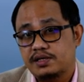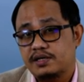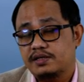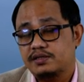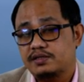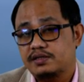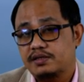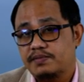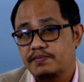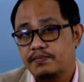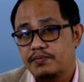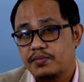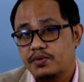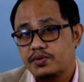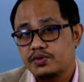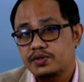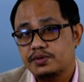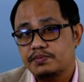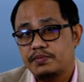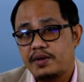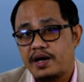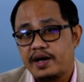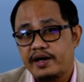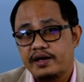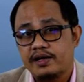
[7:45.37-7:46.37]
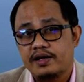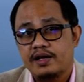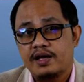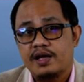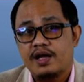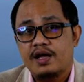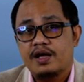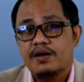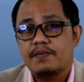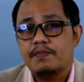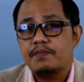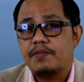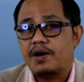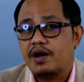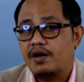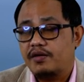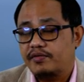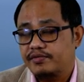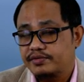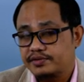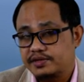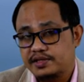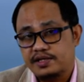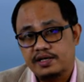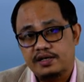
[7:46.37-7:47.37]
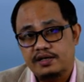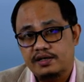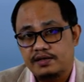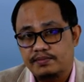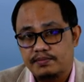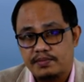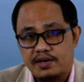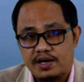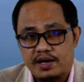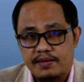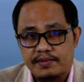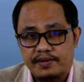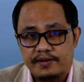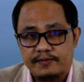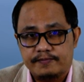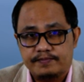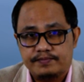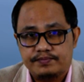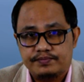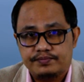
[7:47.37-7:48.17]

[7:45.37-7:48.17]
as imposed by biophysical environment.